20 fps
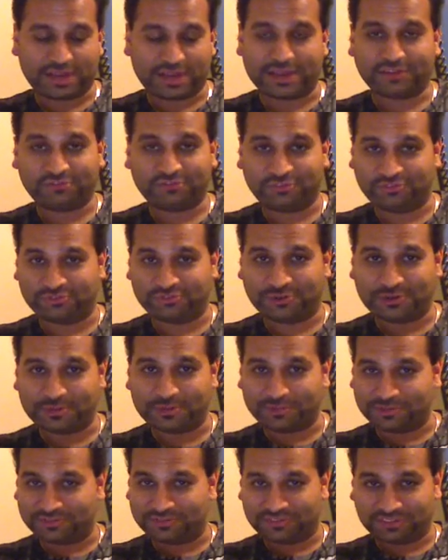I actually joined
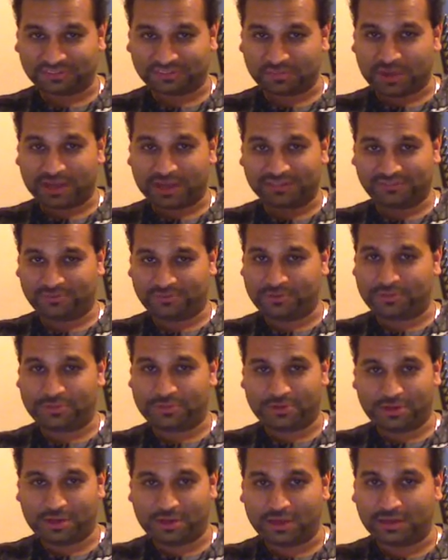up on Six Fox with
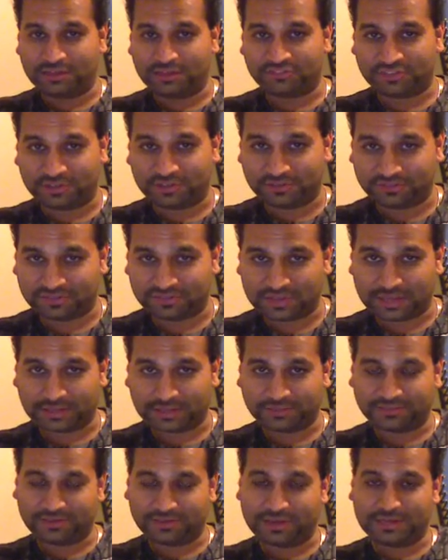uh, N H L in
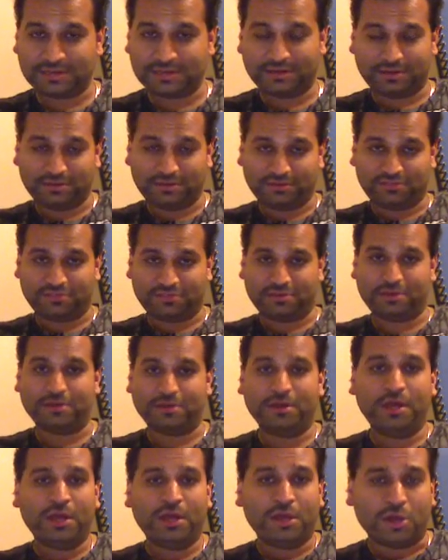Seattle tonight and his uh,
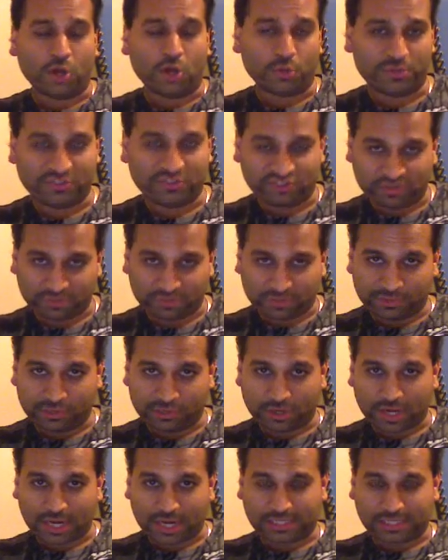O P G
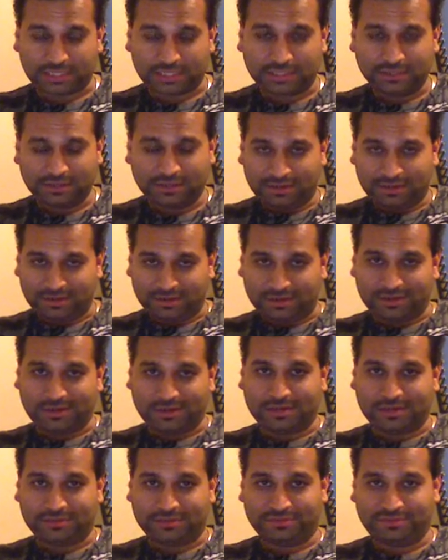Premier Hockey
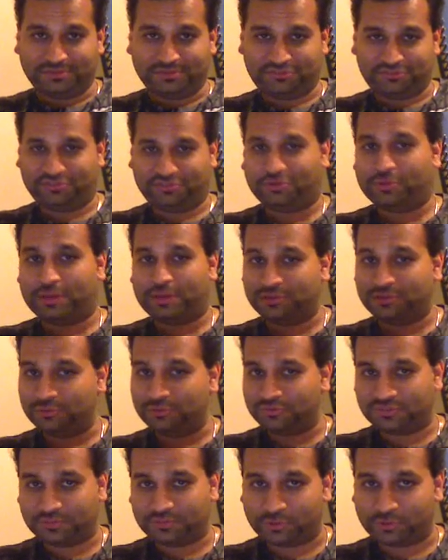uh, to show that I
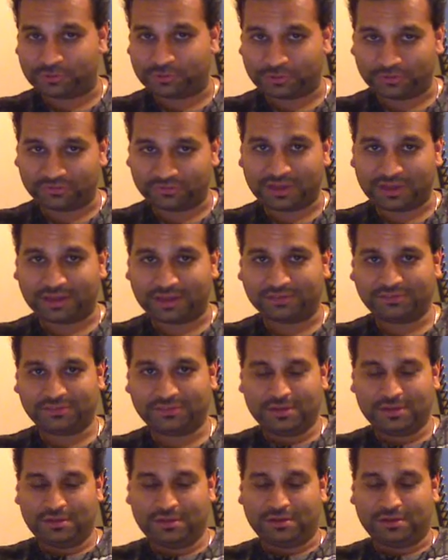do support those guys.